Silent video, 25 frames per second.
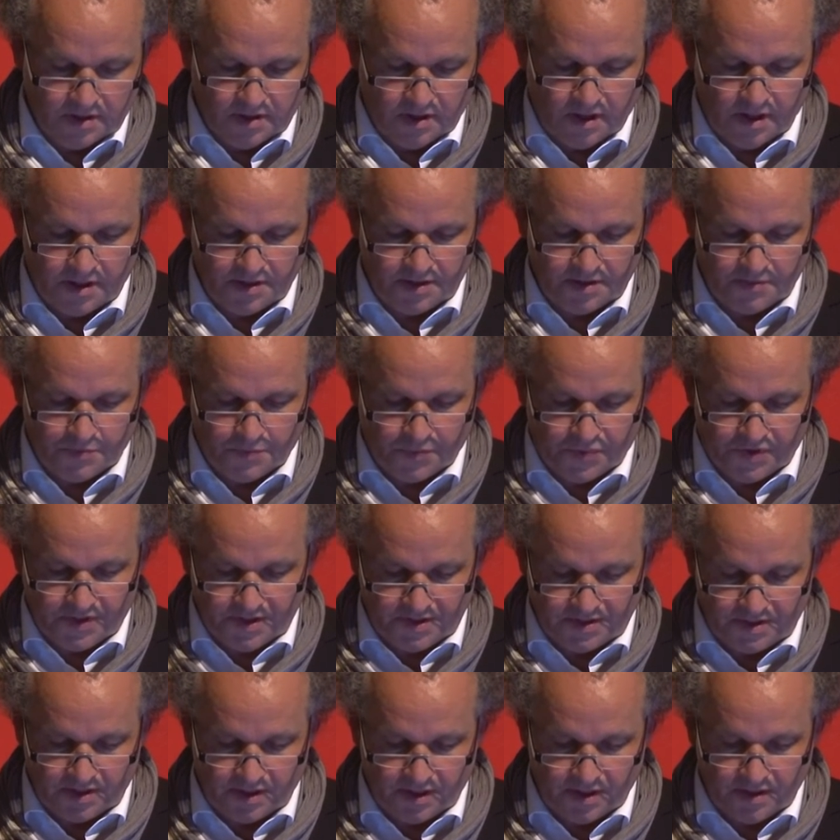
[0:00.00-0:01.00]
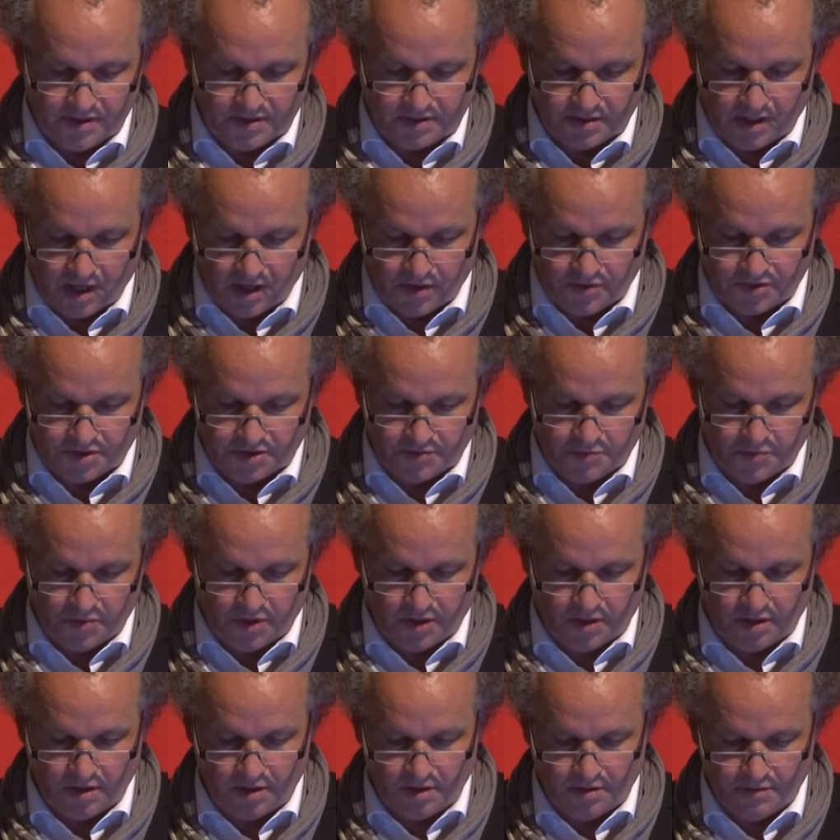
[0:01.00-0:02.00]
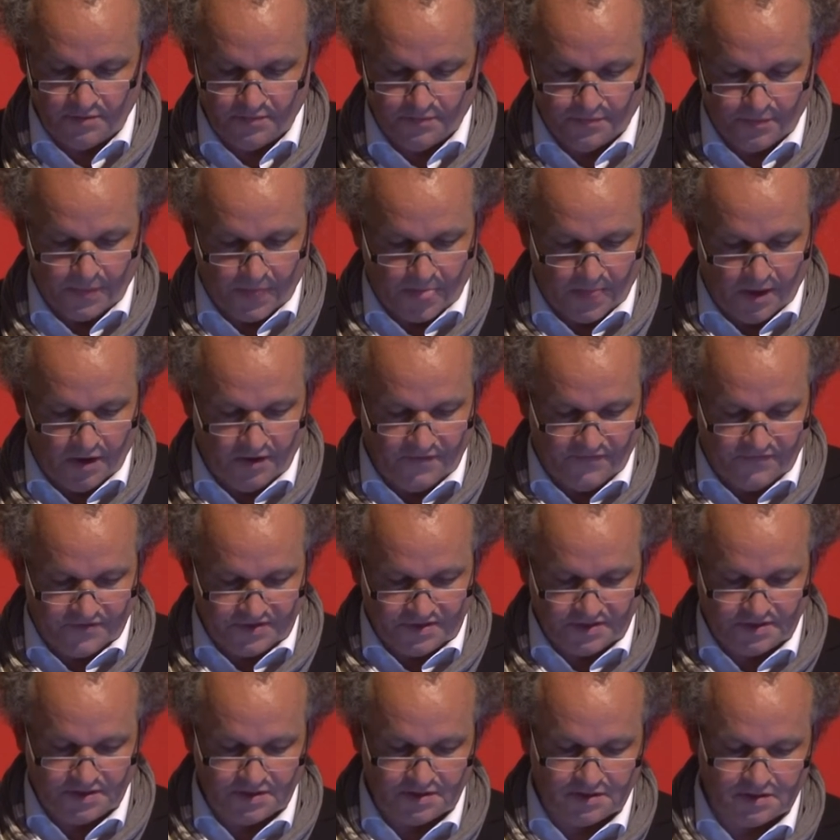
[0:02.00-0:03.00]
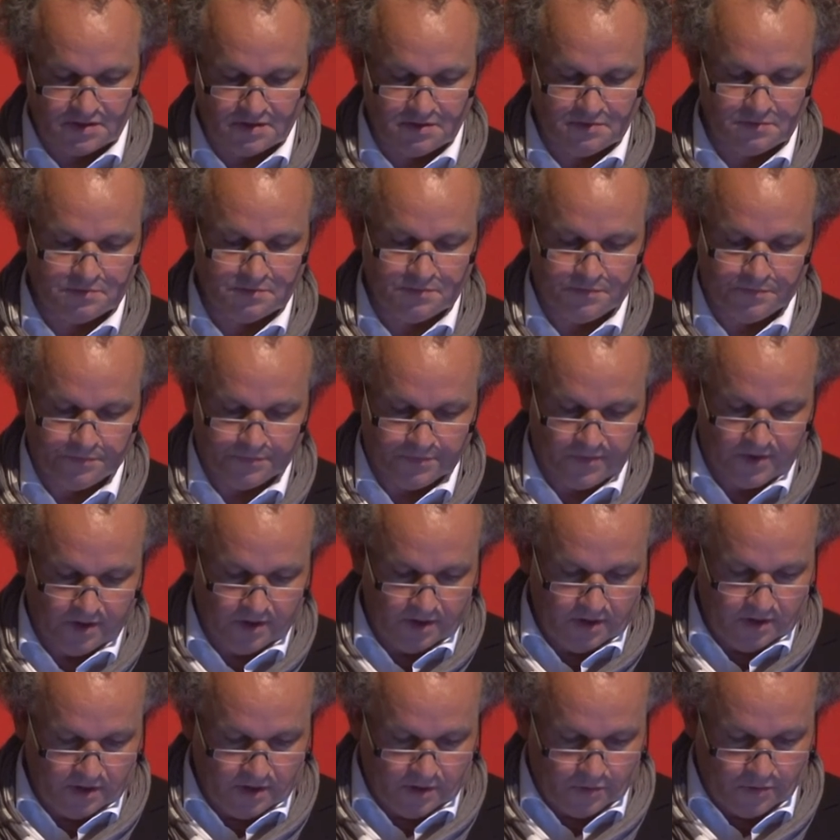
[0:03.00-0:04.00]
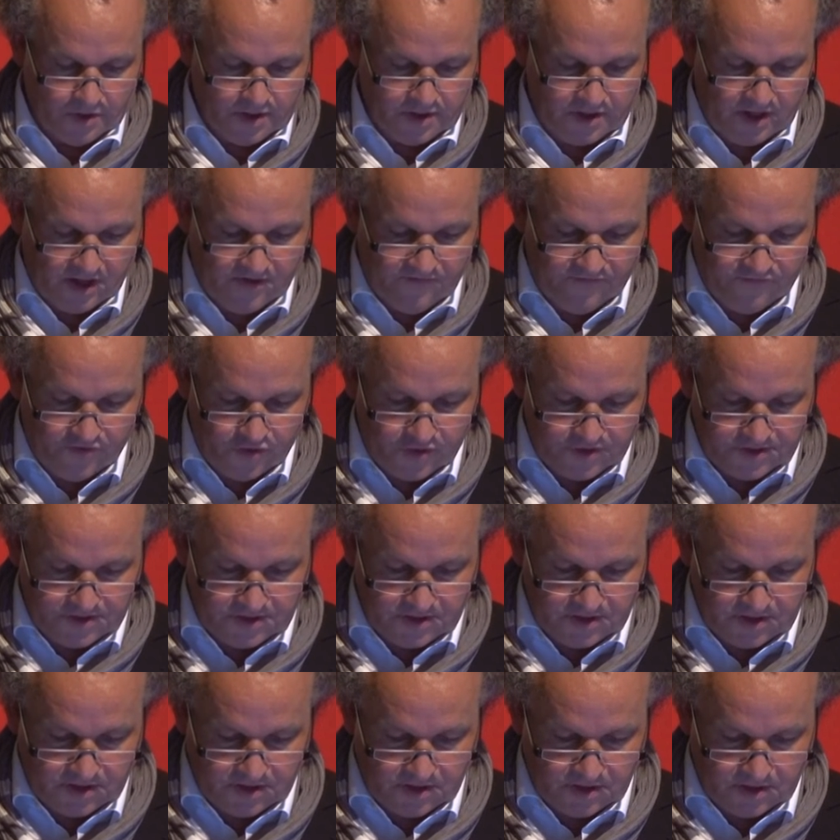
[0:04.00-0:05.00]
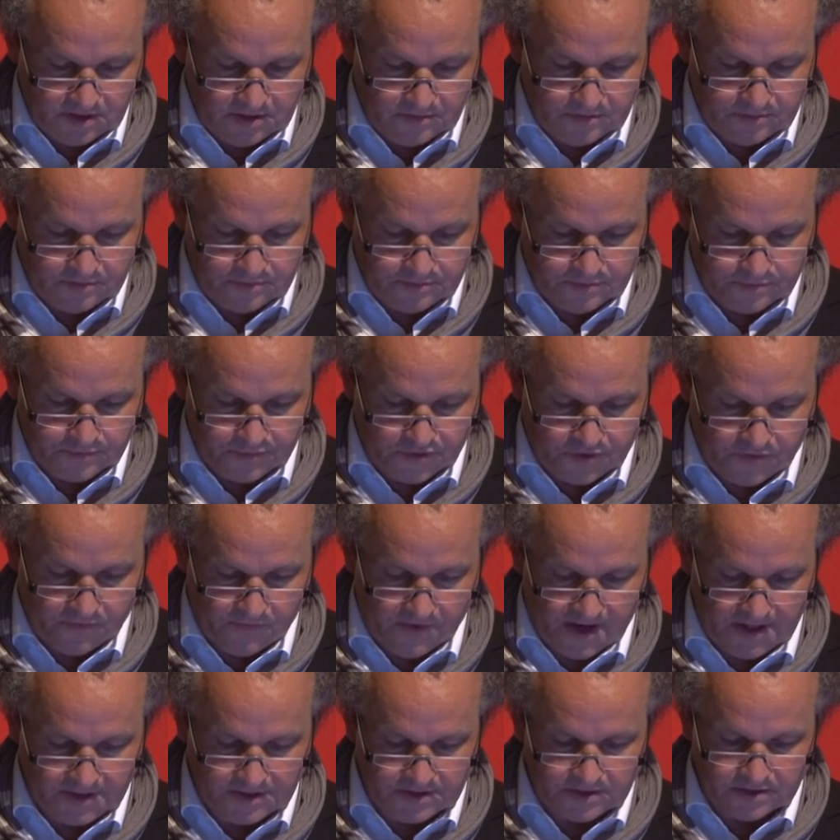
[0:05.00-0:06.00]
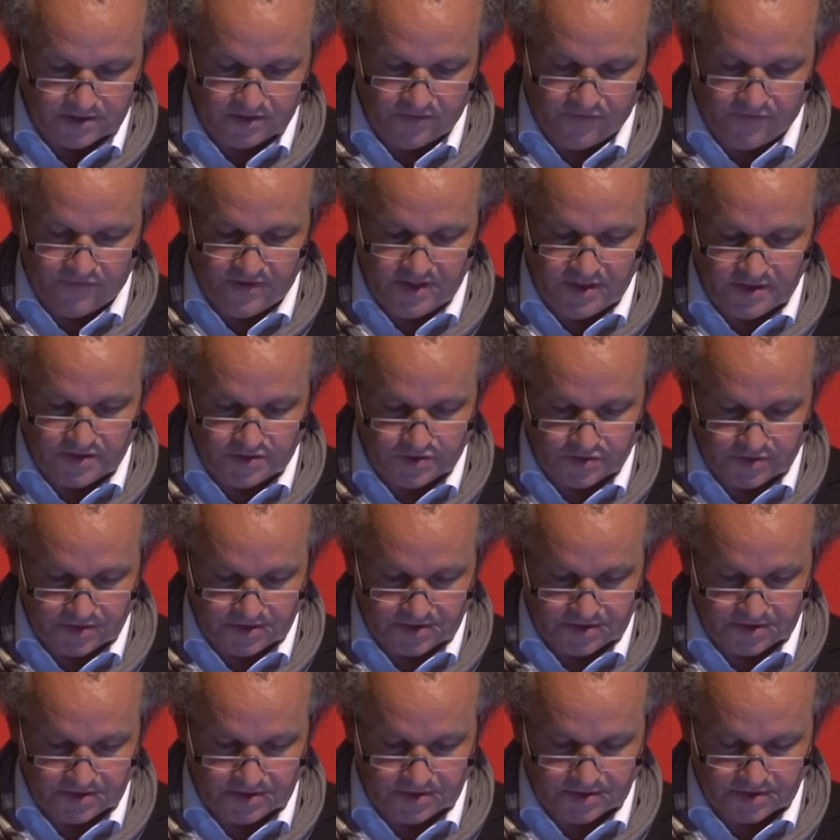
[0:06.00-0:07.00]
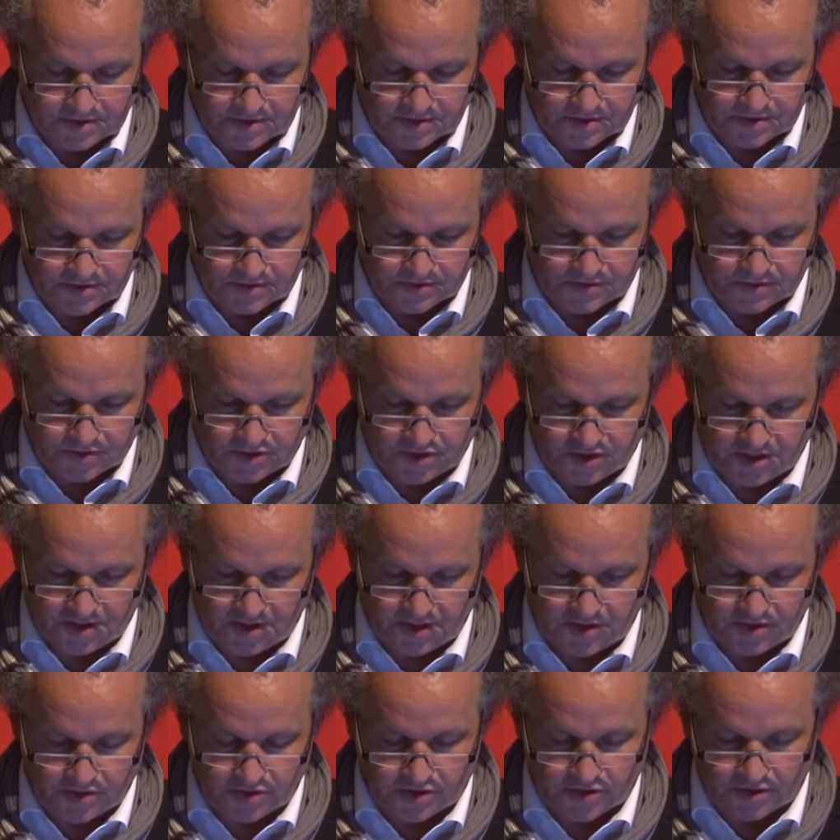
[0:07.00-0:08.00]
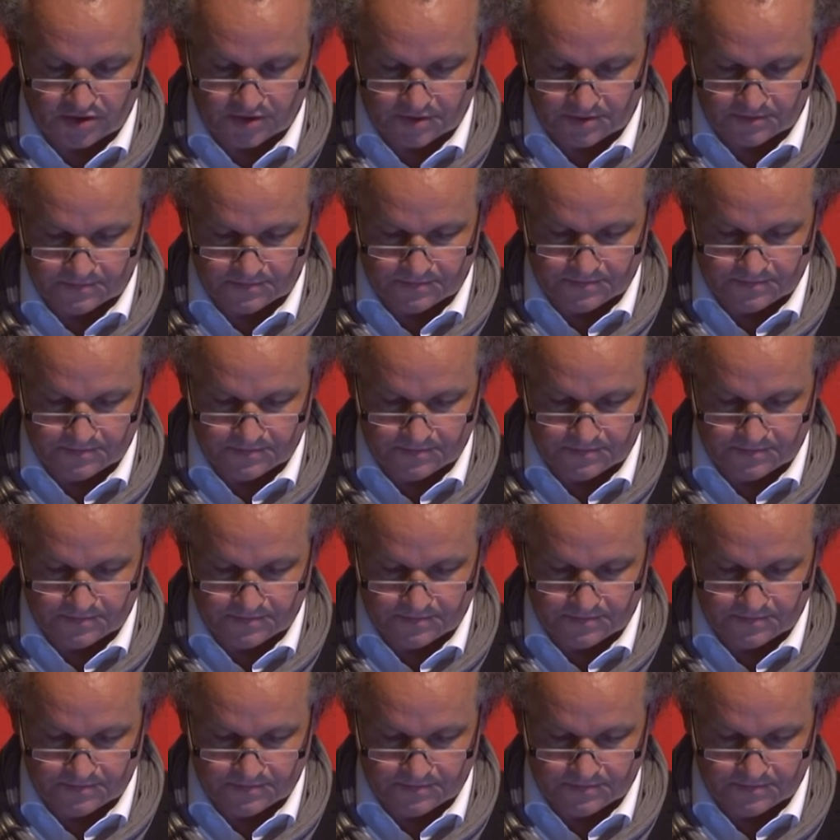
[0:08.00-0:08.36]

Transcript: are the precise countermodel of a system where diversity provides the resources for change.